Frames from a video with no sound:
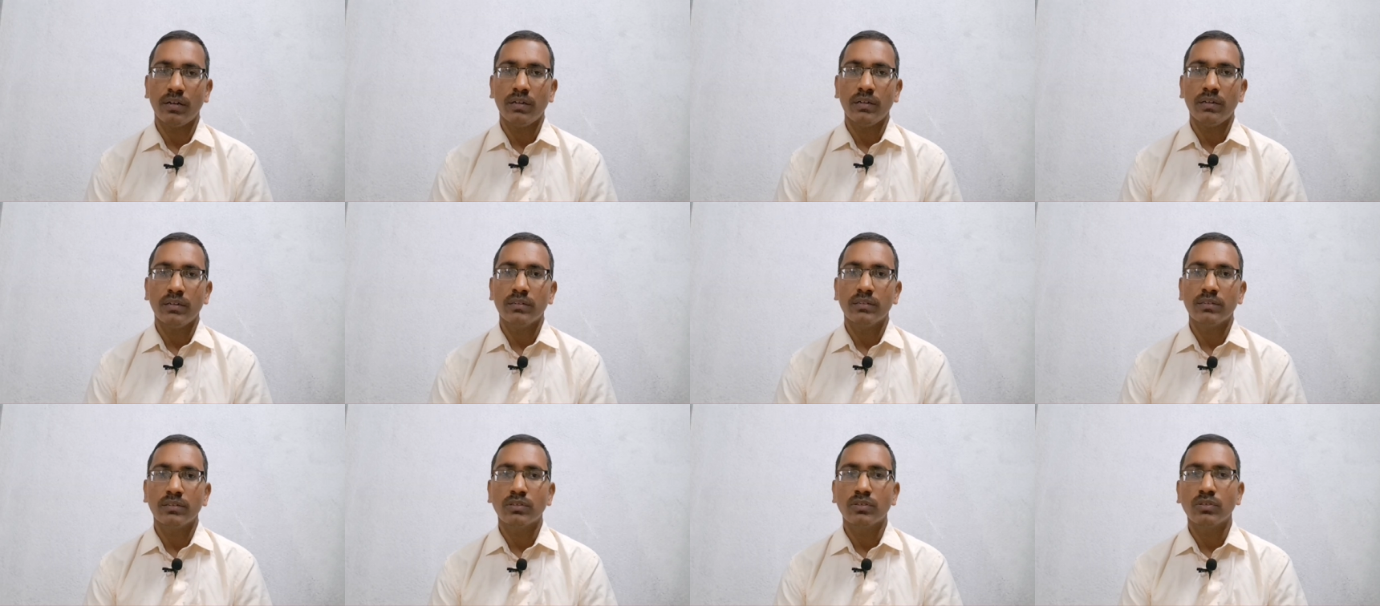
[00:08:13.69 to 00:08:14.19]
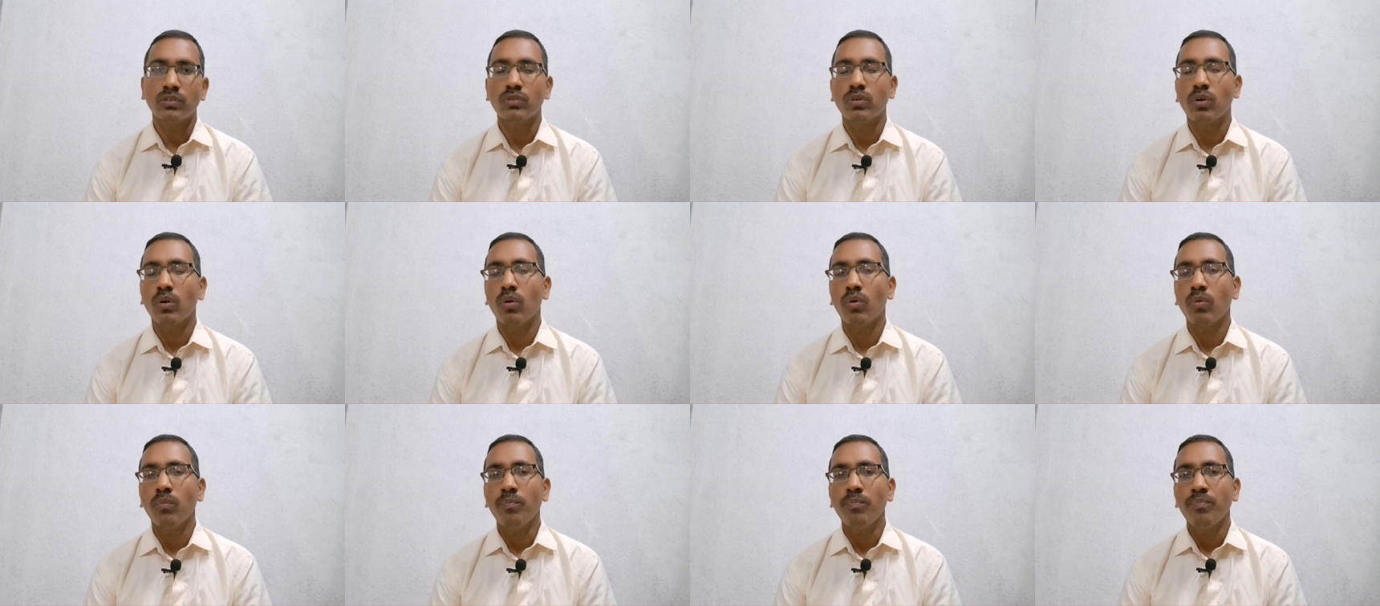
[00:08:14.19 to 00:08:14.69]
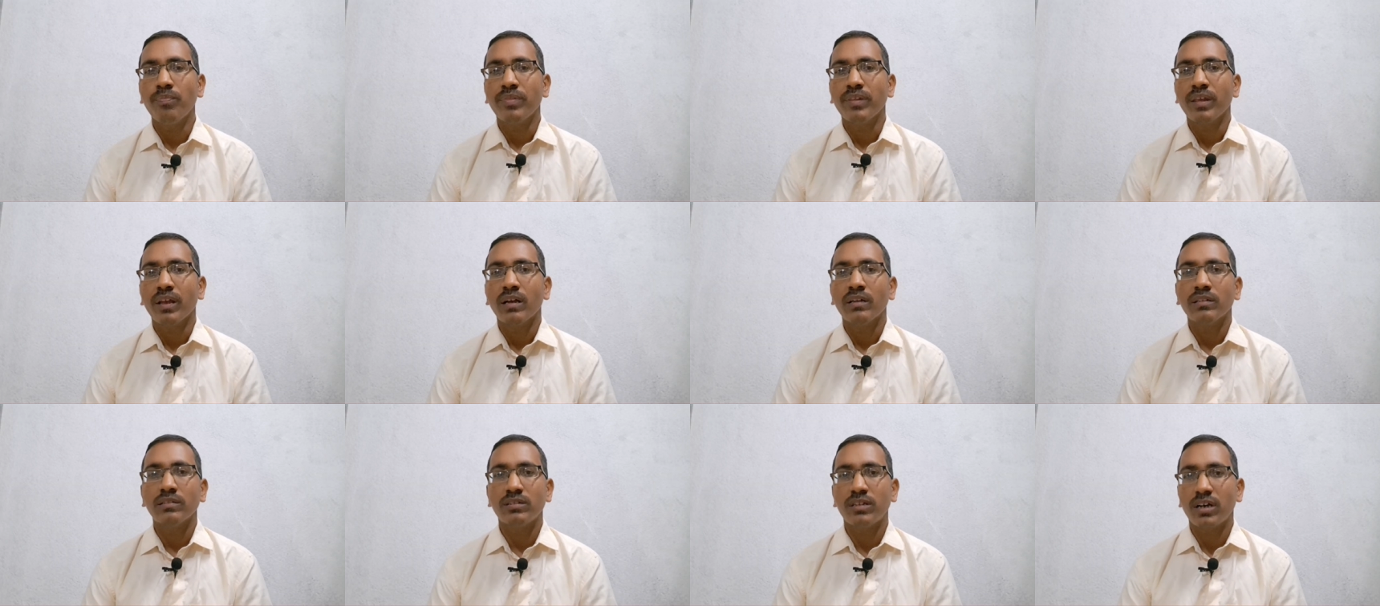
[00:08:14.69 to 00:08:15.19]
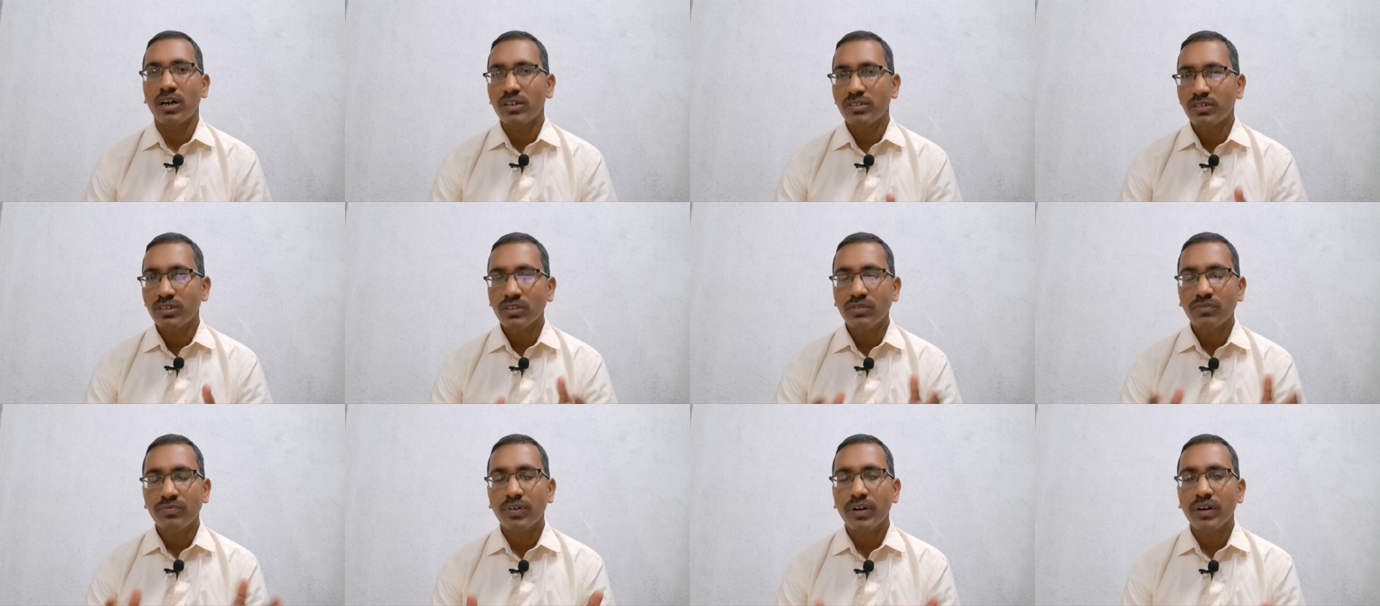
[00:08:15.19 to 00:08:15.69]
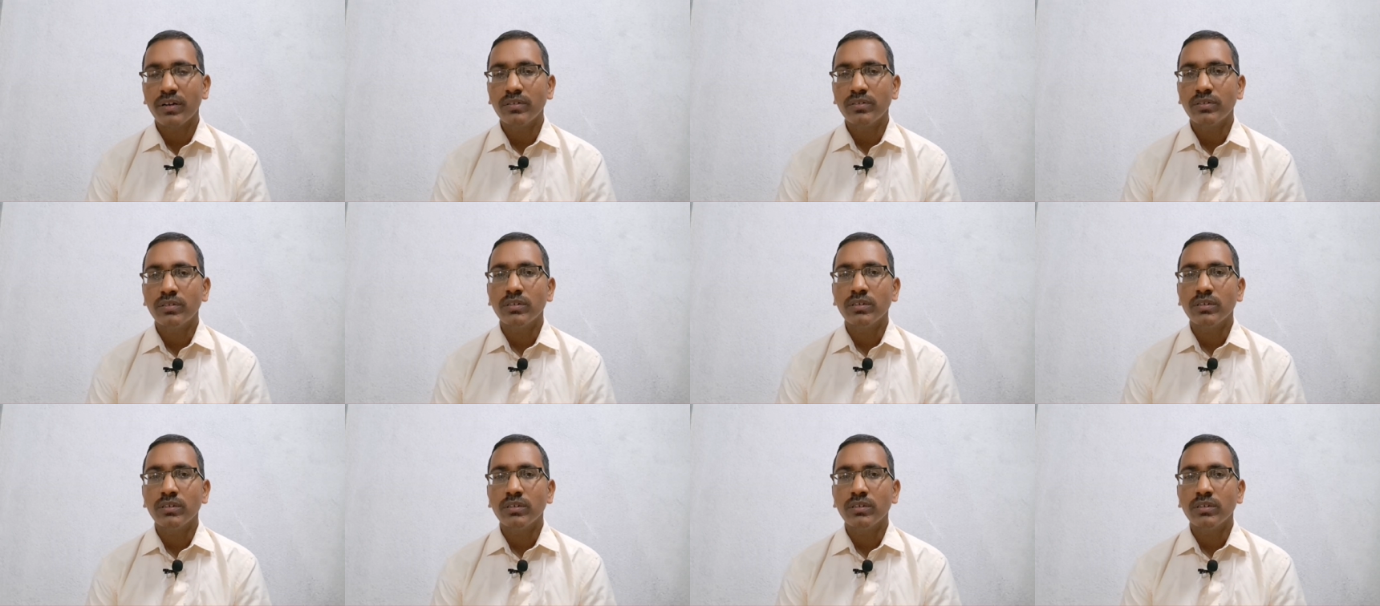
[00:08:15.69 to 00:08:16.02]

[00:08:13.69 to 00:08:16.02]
So that's it friends.